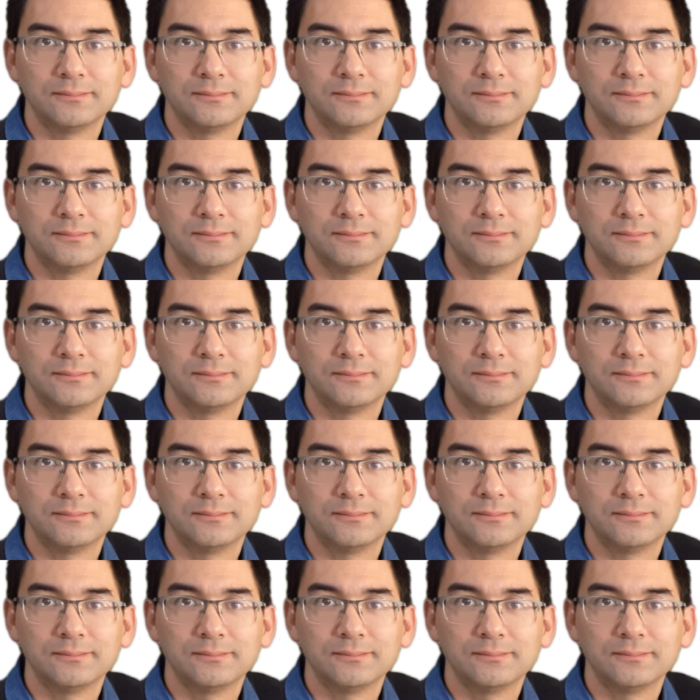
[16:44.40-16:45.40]

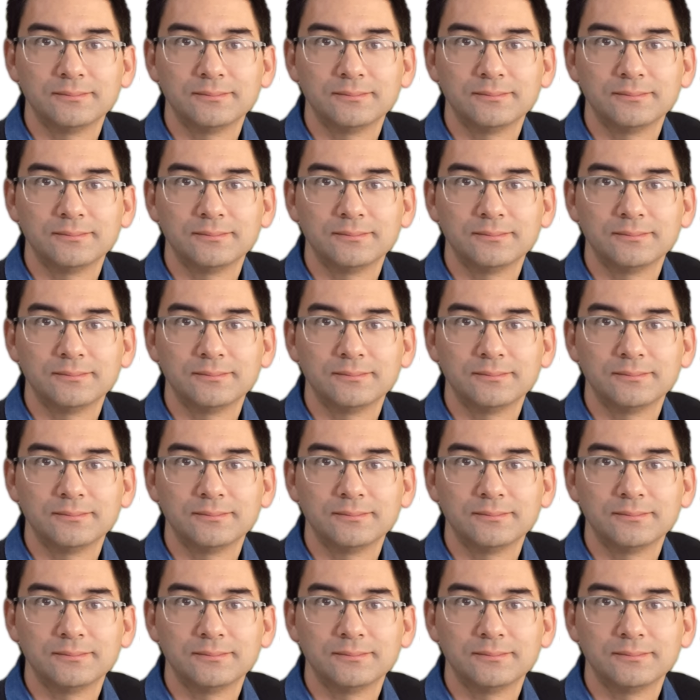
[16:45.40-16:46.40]

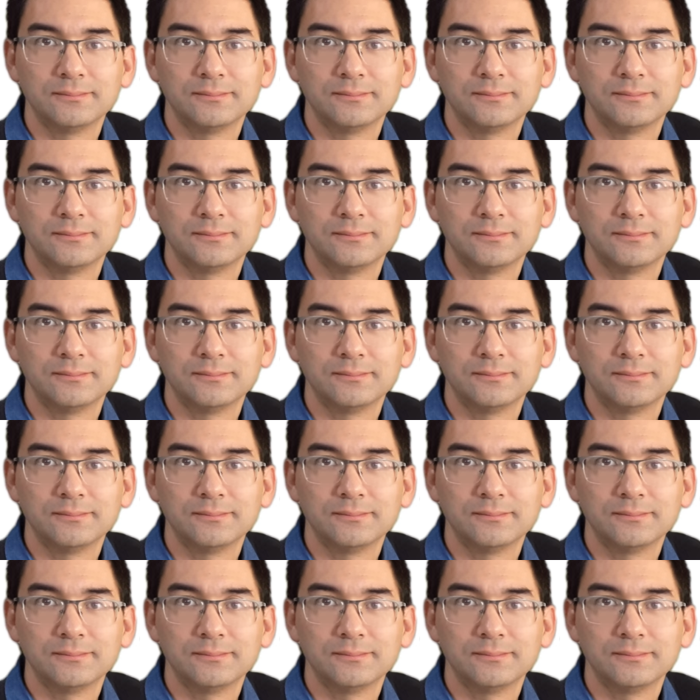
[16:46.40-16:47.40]

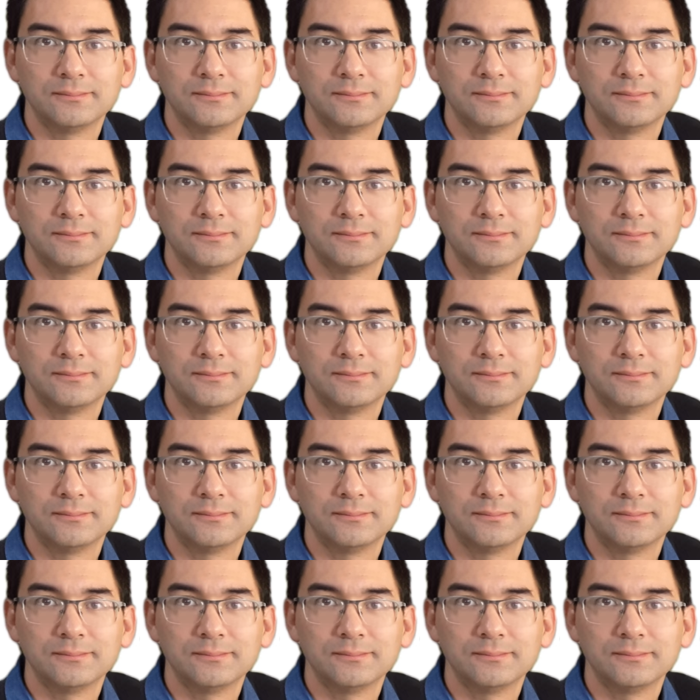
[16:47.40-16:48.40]

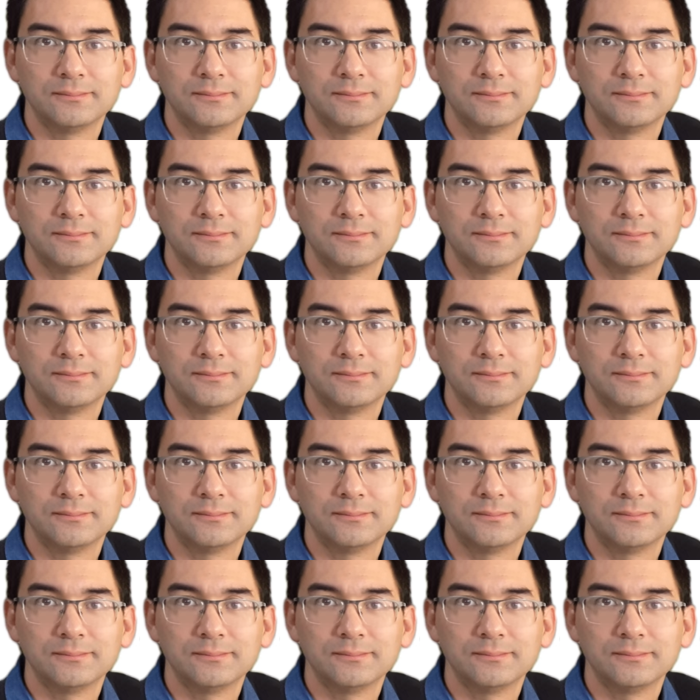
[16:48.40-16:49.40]

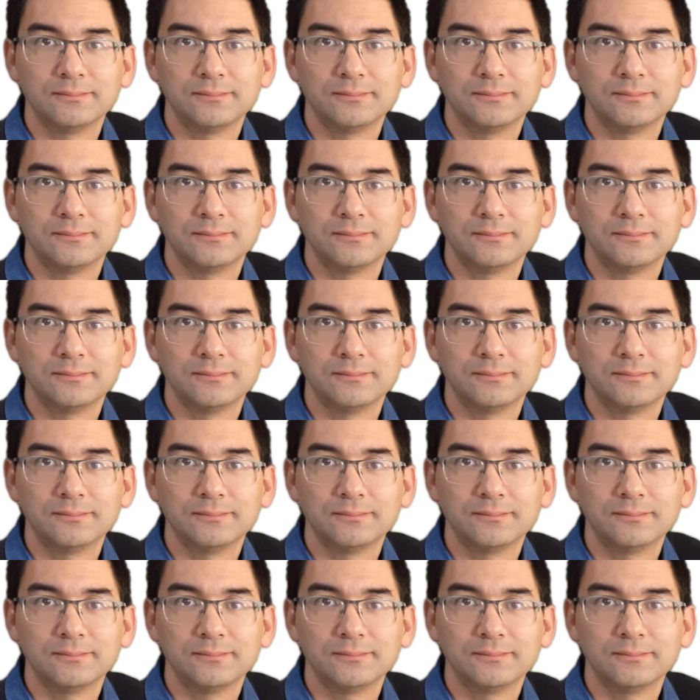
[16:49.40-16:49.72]
The face doesn't move, so there is nothing to read.